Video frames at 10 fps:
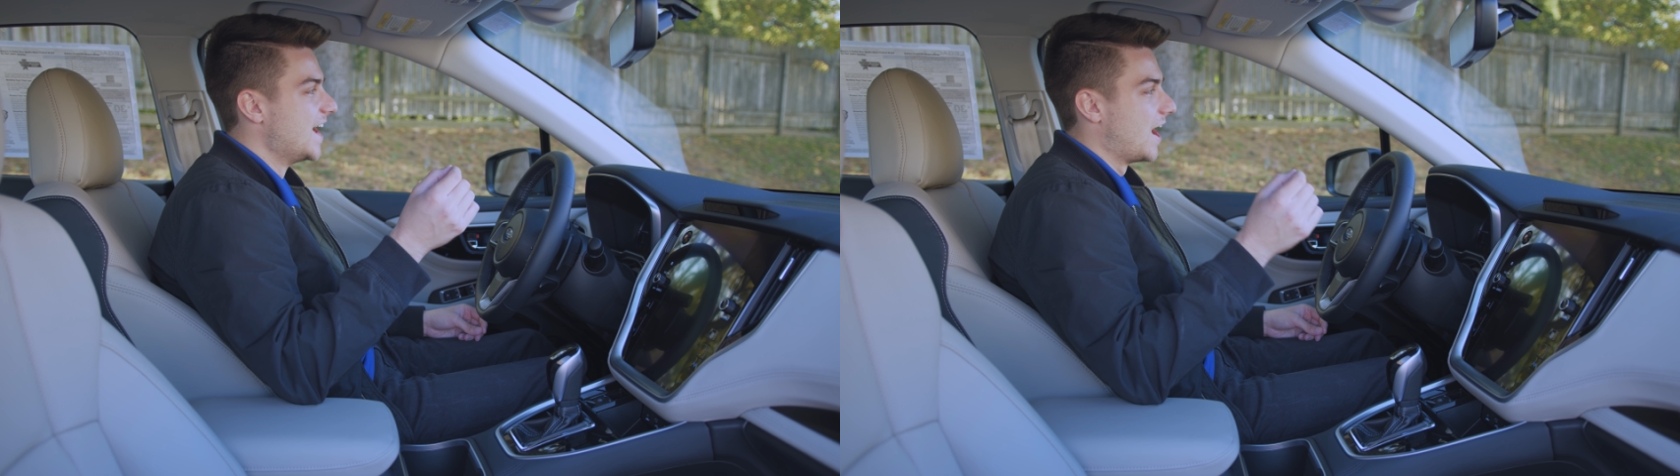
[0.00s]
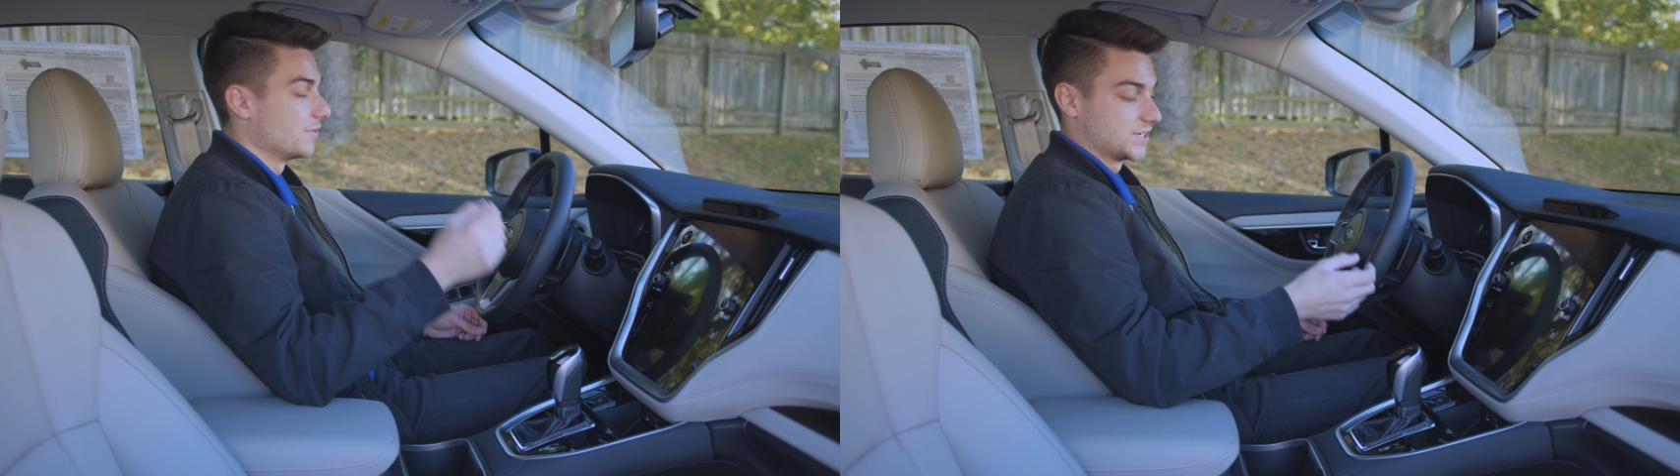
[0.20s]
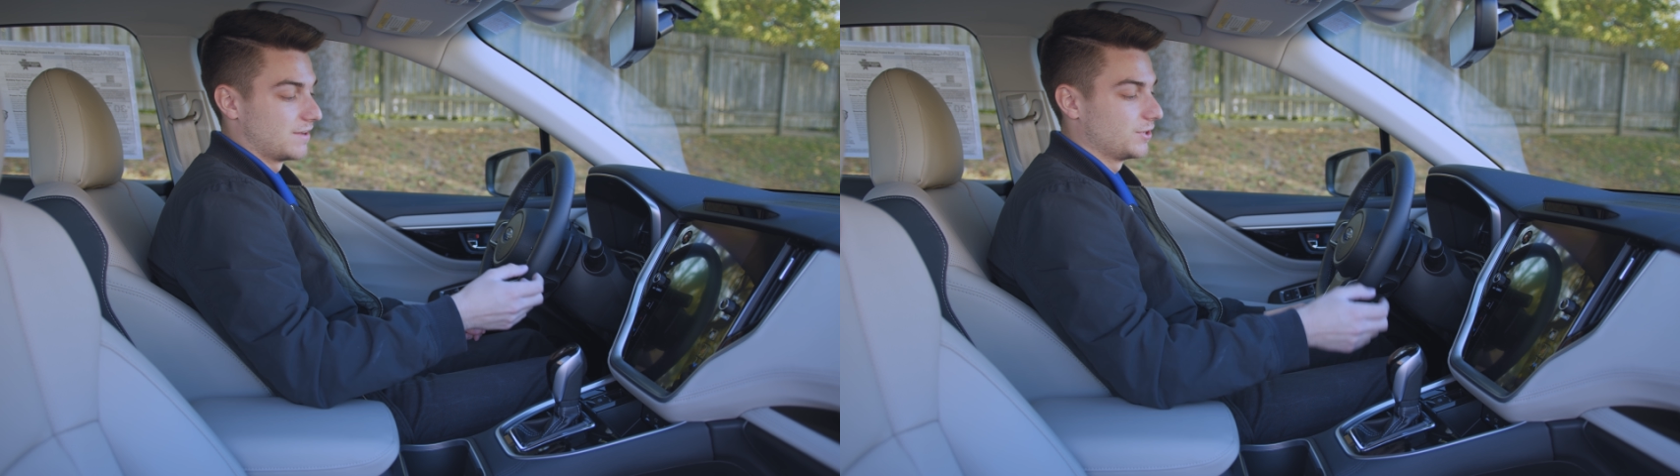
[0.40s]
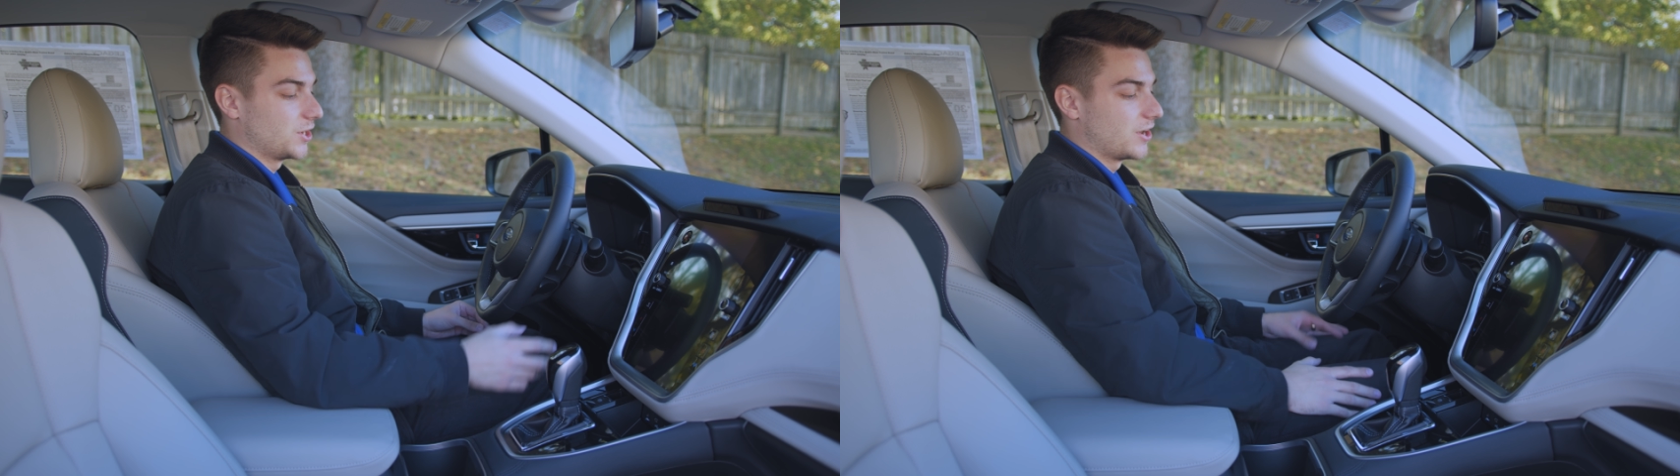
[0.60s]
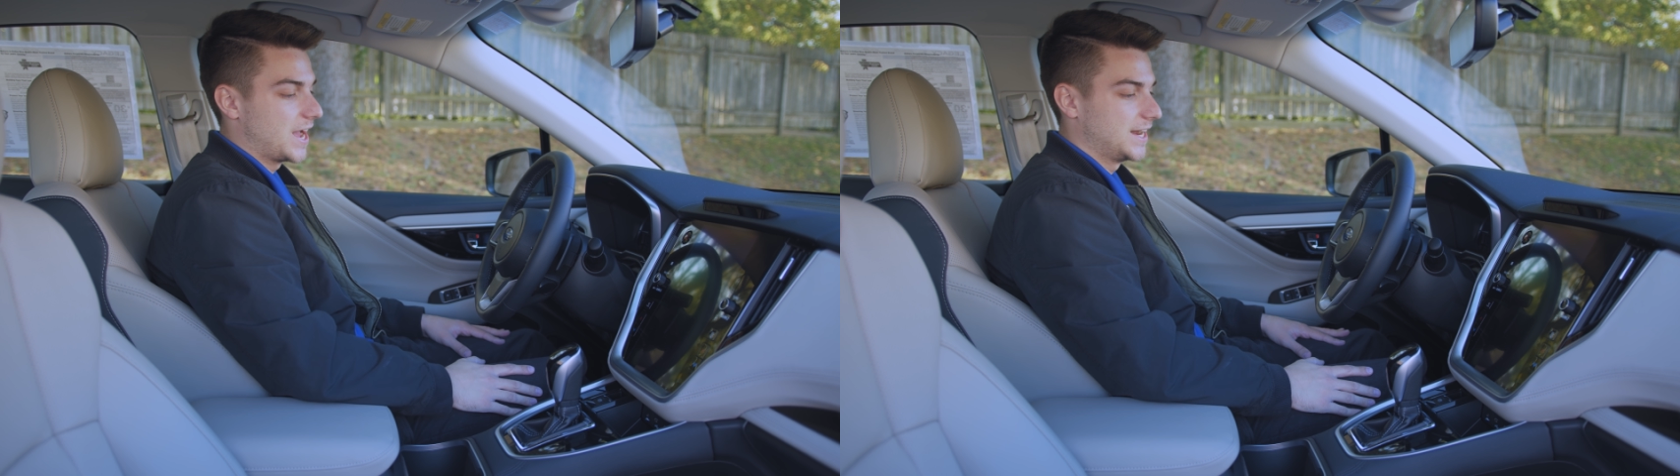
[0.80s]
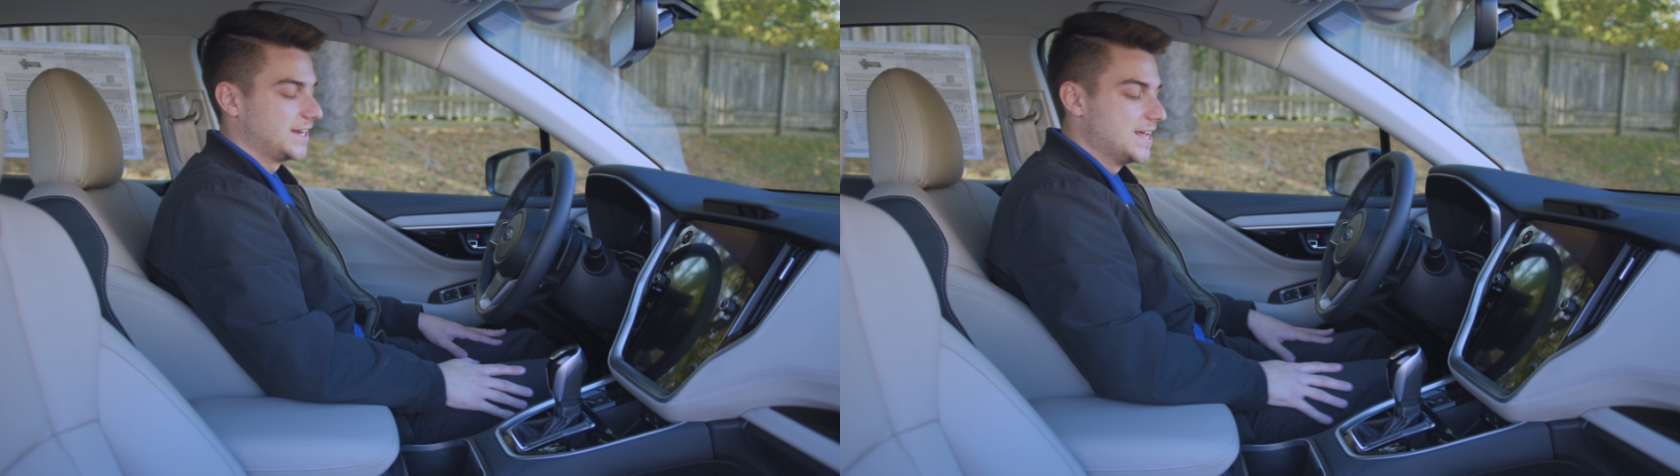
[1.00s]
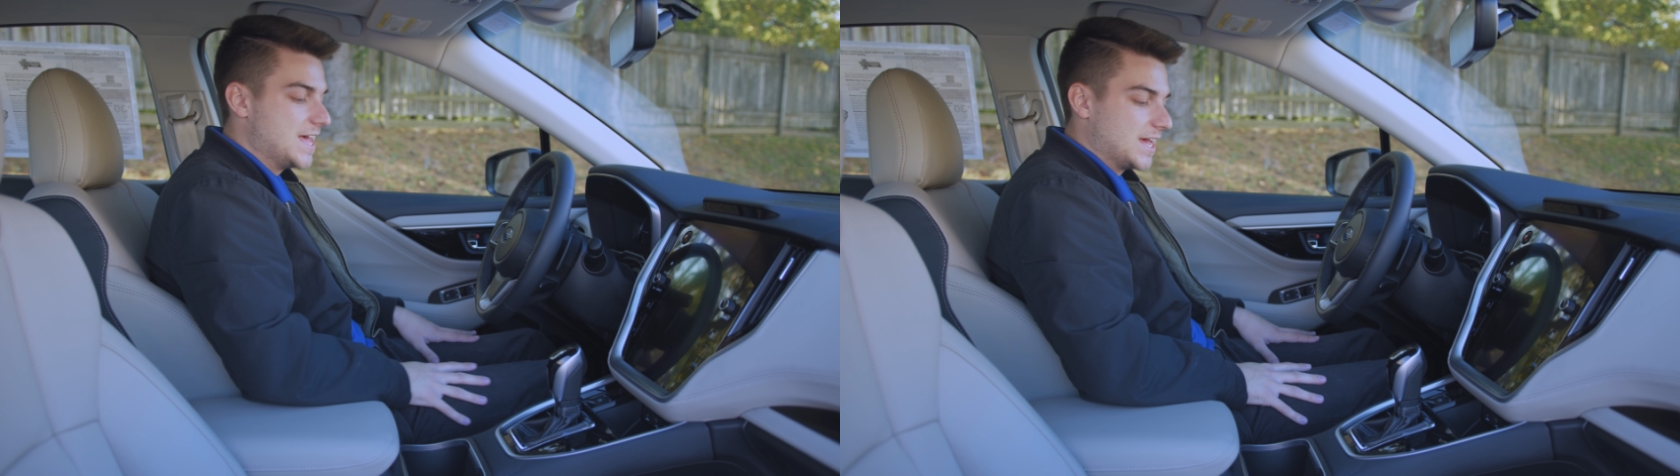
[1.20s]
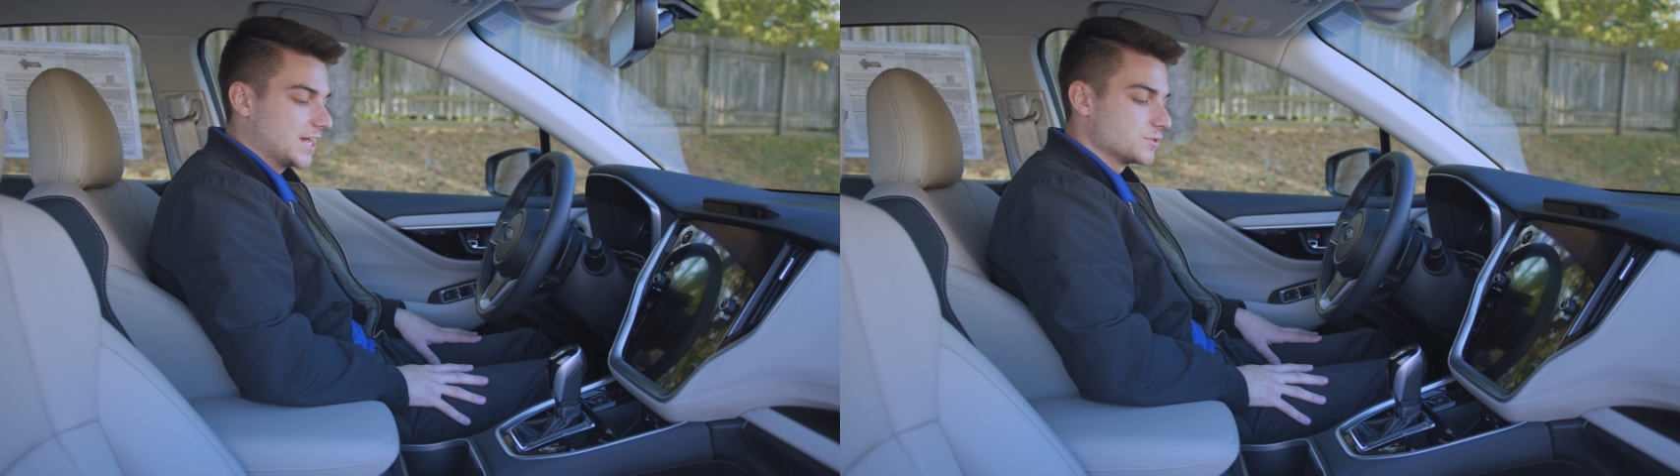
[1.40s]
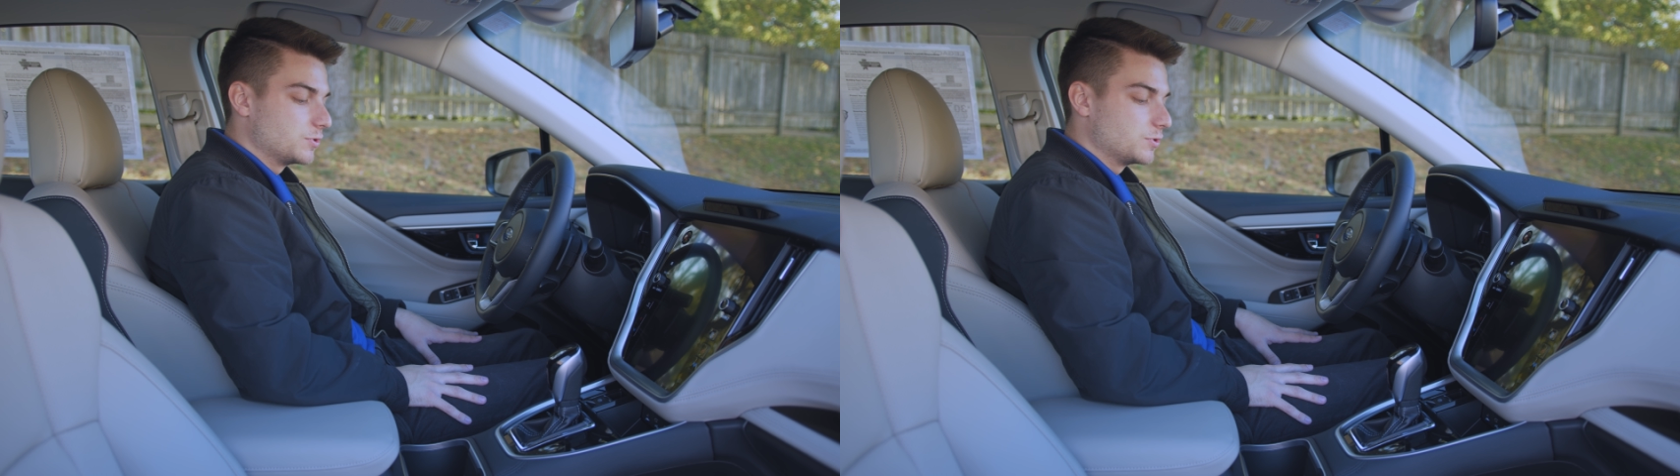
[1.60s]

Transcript: I wish every car had it, because